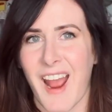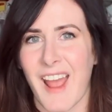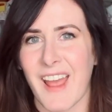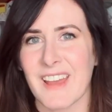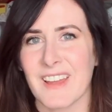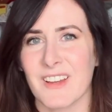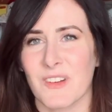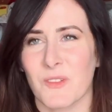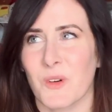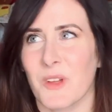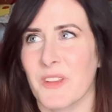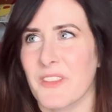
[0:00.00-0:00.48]

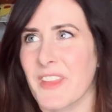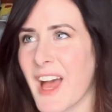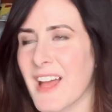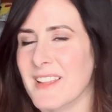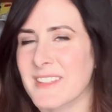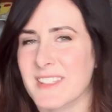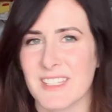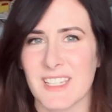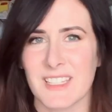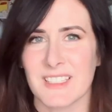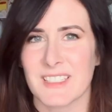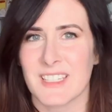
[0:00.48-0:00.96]
right, well
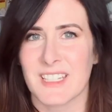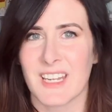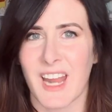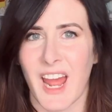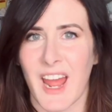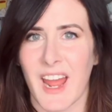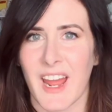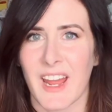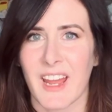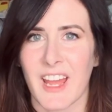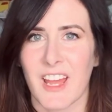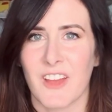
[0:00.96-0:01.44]
that's it
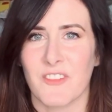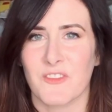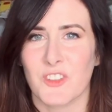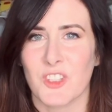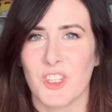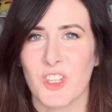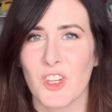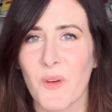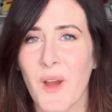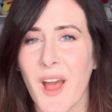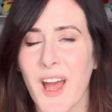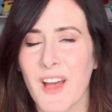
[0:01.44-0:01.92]
today. If
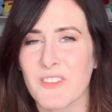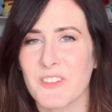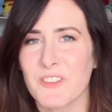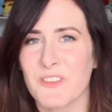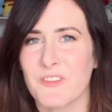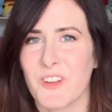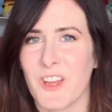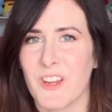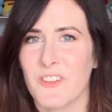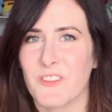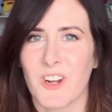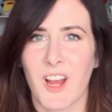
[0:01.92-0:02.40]
you have a
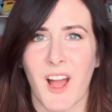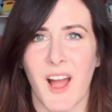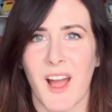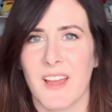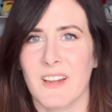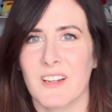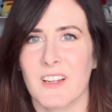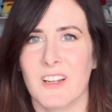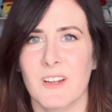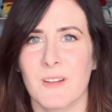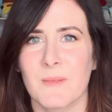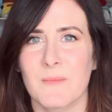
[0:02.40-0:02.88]
favorite
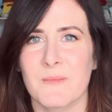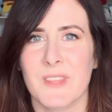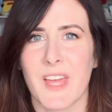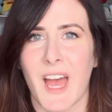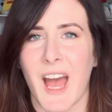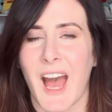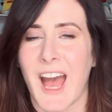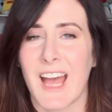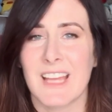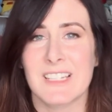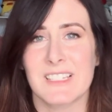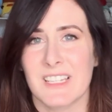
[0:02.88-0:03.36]
item that
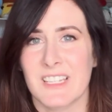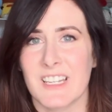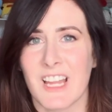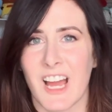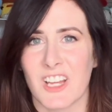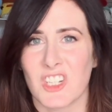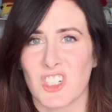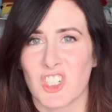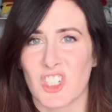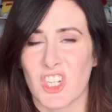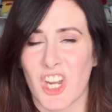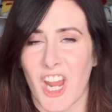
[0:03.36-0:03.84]
I did
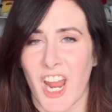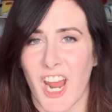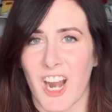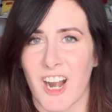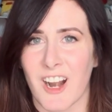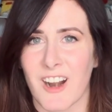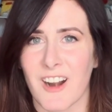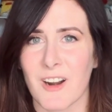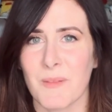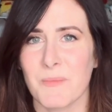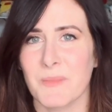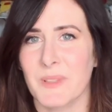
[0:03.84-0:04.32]
not
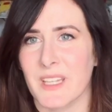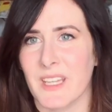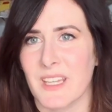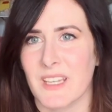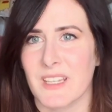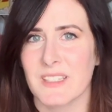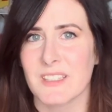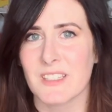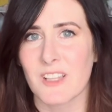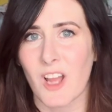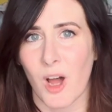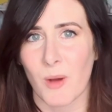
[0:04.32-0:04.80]
share,
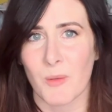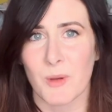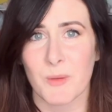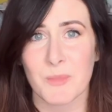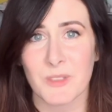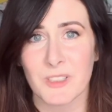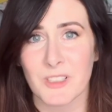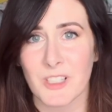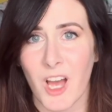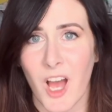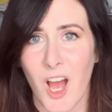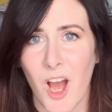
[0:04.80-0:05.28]
please comment
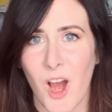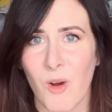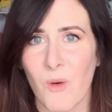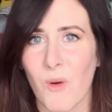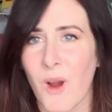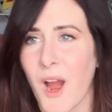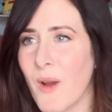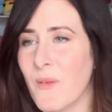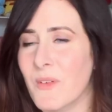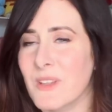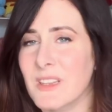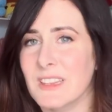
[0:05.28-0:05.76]
below.
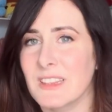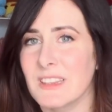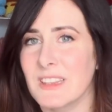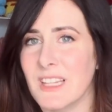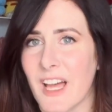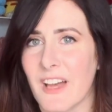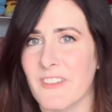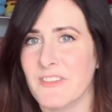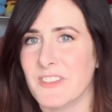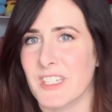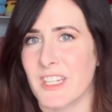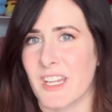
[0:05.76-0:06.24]
I would
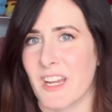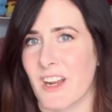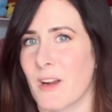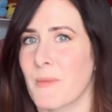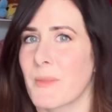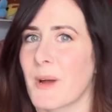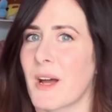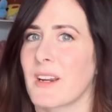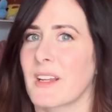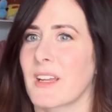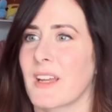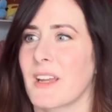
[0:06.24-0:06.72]
love to hear
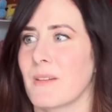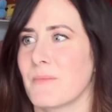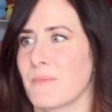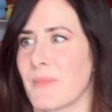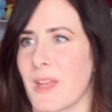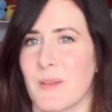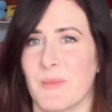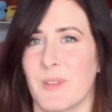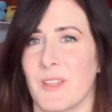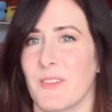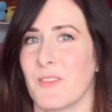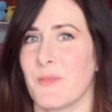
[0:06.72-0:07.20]
about it,
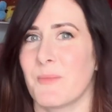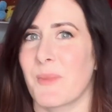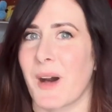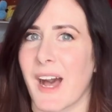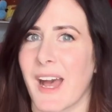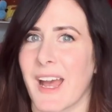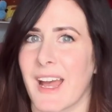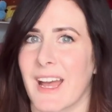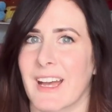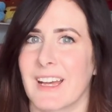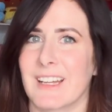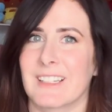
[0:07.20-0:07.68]
maybe even
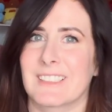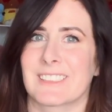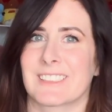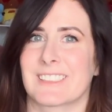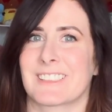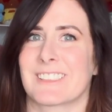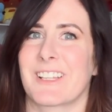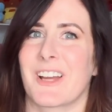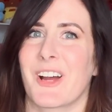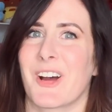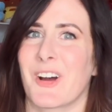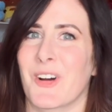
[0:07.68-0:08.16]
buy it.
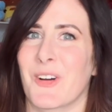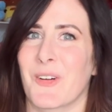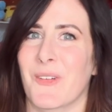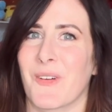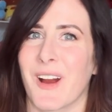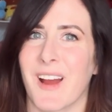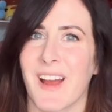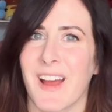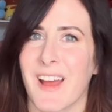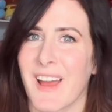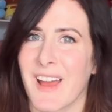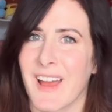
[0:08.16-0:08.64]

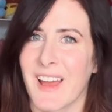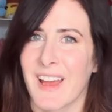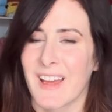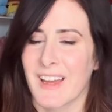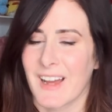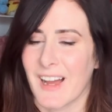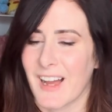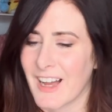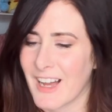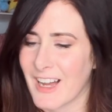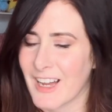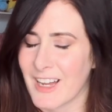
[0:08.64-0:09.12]
So
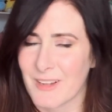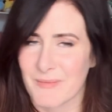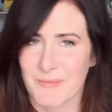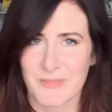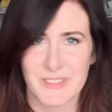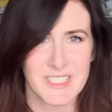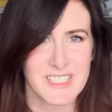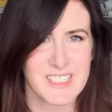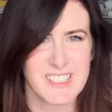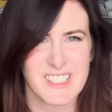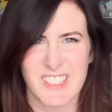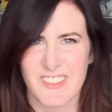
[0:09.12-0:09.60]

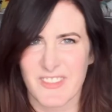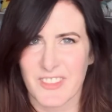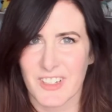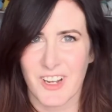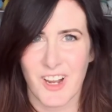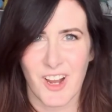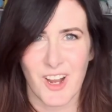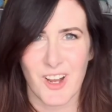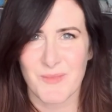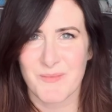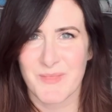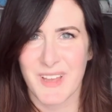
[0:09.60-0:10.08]
please leave a
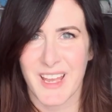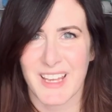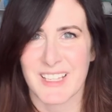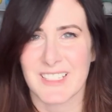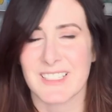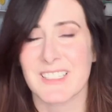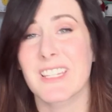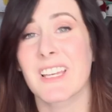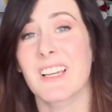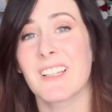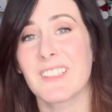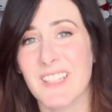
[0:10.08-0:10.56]
comment.
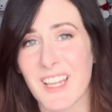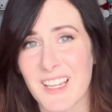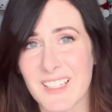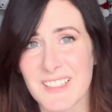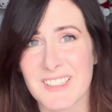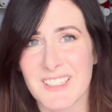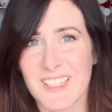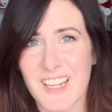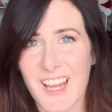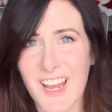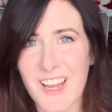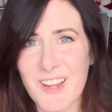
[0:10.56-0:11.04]
Till
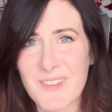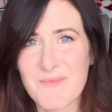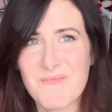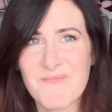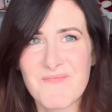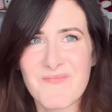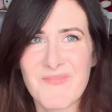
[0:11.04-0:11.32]
next time,